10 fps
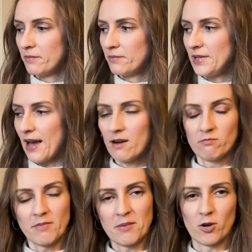yeah,
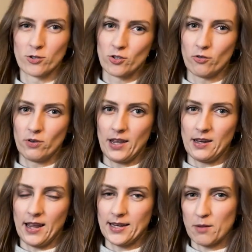maybe also
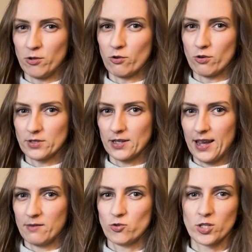in a double gauze
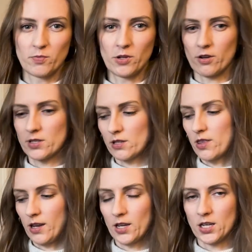again, just because I
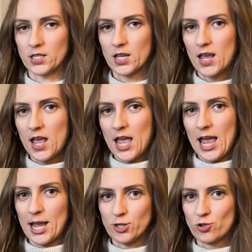think it is
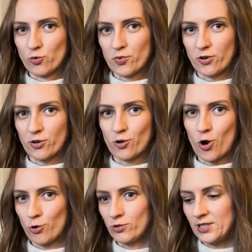a super
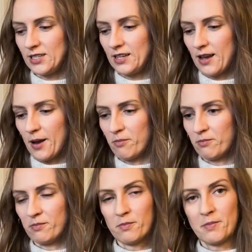cozy
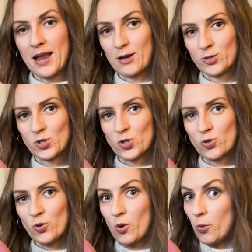blouse
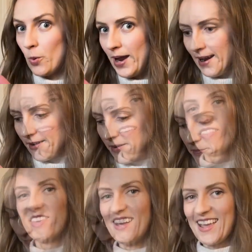to wear.
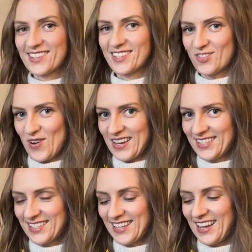The next
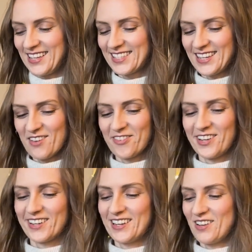dress is
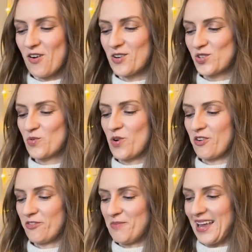definitely also one
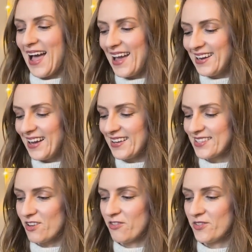of my highlights
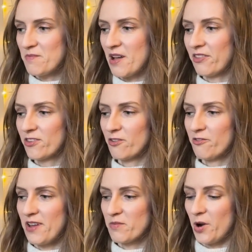of the month of
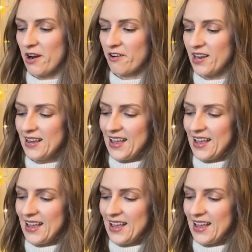February,